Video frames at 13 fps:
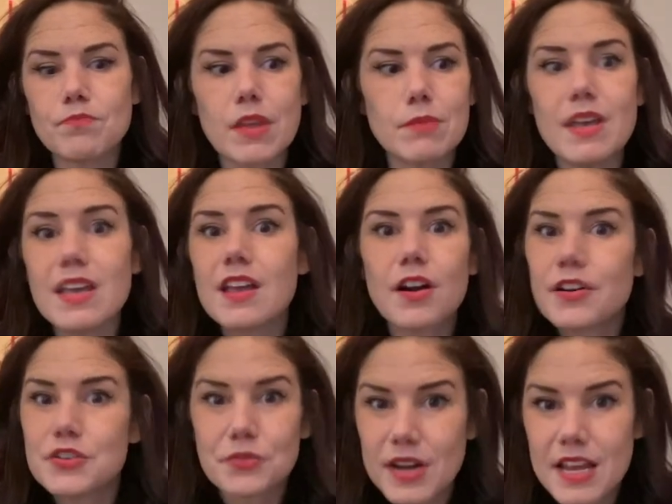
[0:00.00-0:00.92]
making our
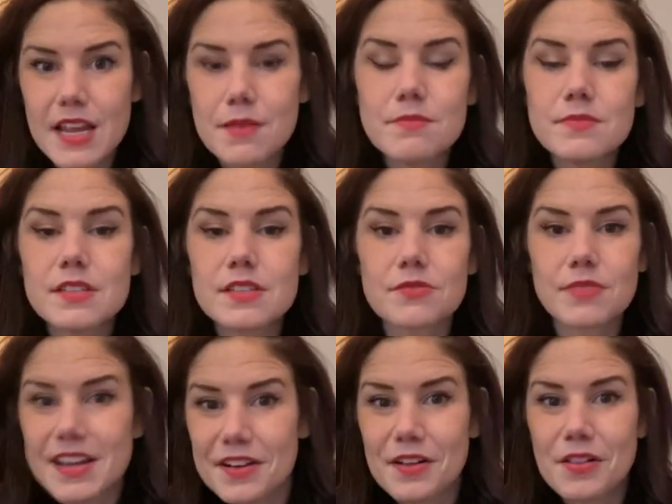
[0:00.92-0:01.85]
dreams
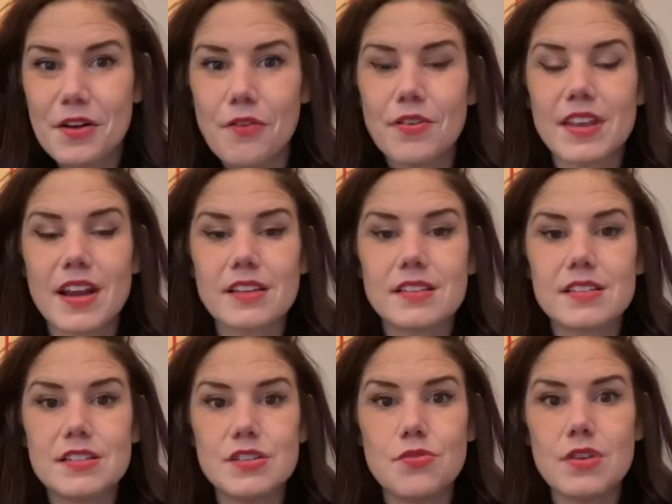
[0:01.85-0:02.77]
real over the
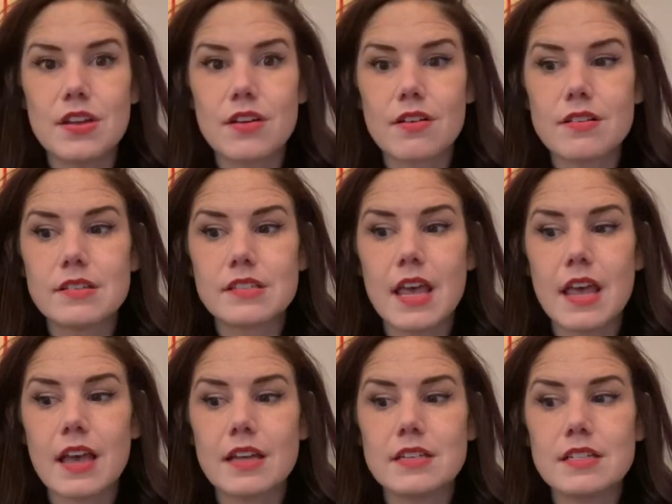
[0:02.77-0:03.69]
next 2 years
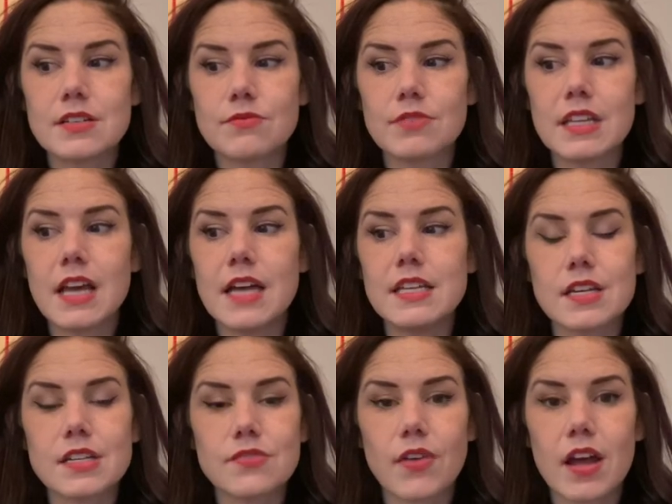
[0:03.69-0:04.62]
and really
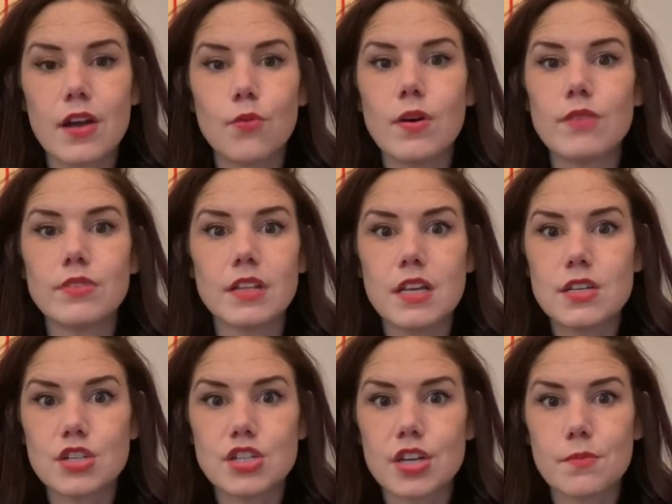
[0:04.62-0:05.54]
identifying what
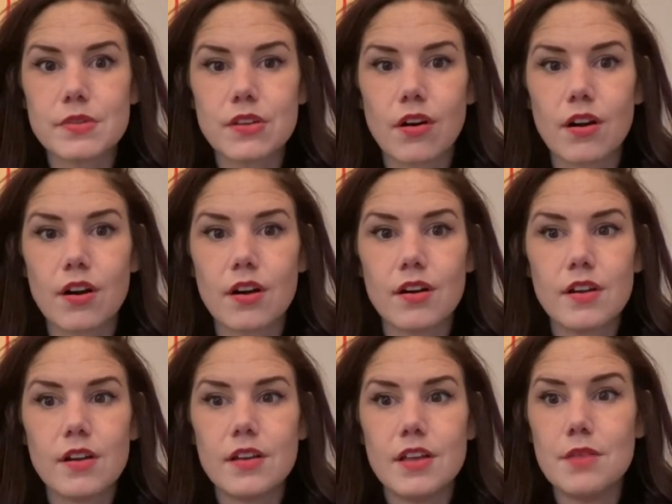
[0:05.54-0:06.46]
relationships are
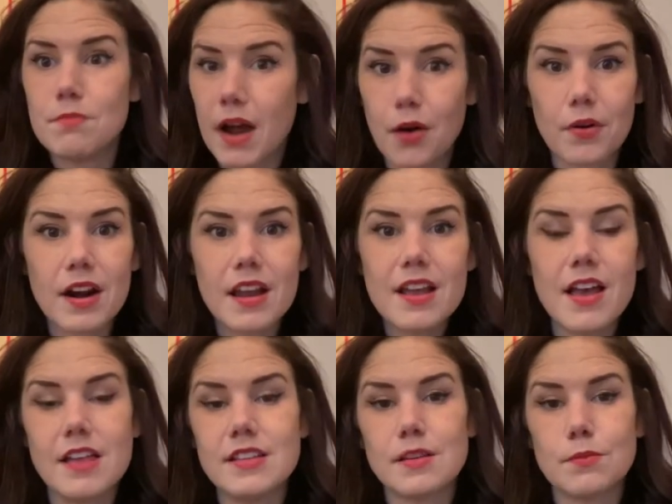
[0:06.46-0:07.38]
empowering
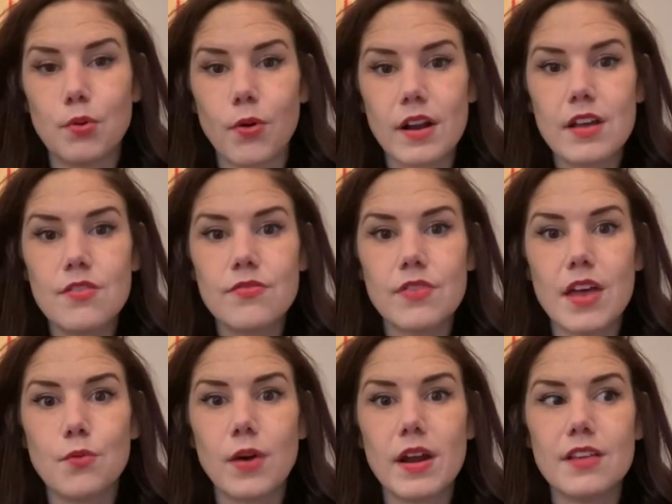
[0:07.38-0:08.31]
and supportive
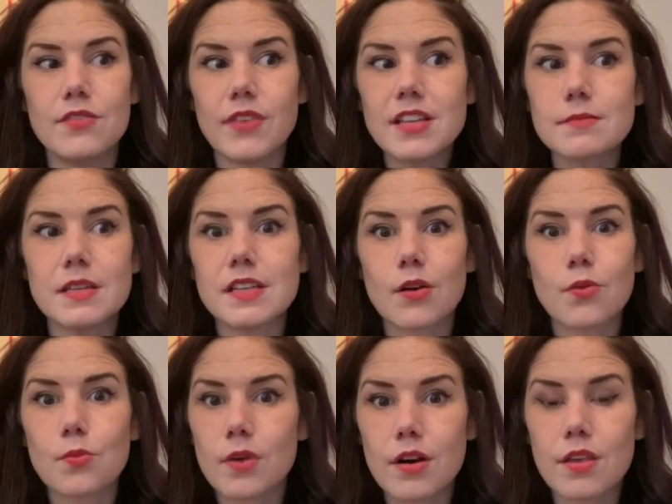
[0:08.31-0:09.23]
and what investments are
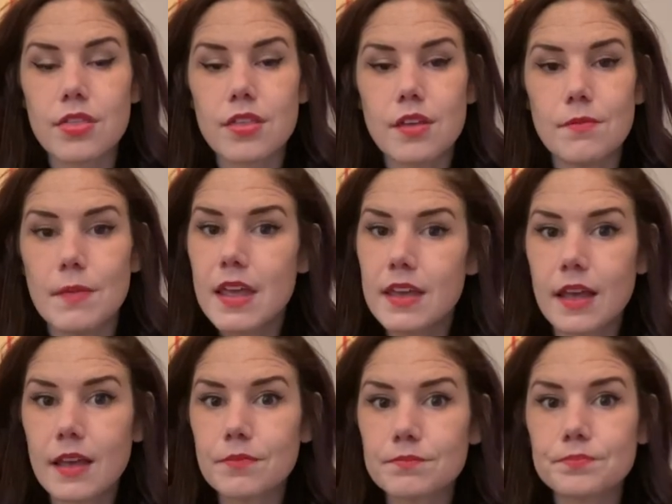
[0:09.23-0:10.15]
worth
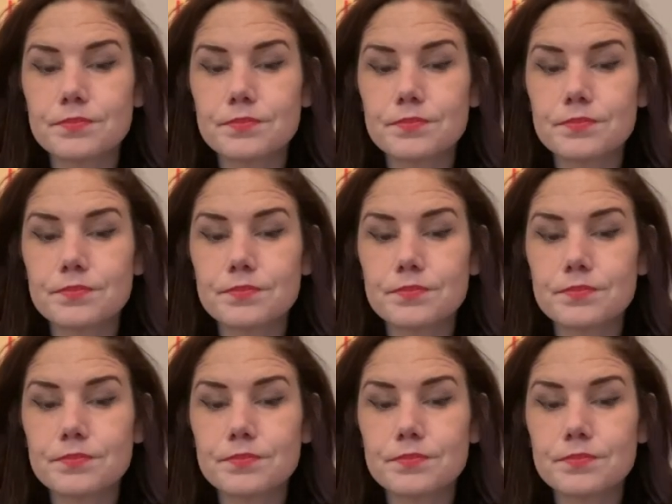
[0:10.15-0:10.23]
making.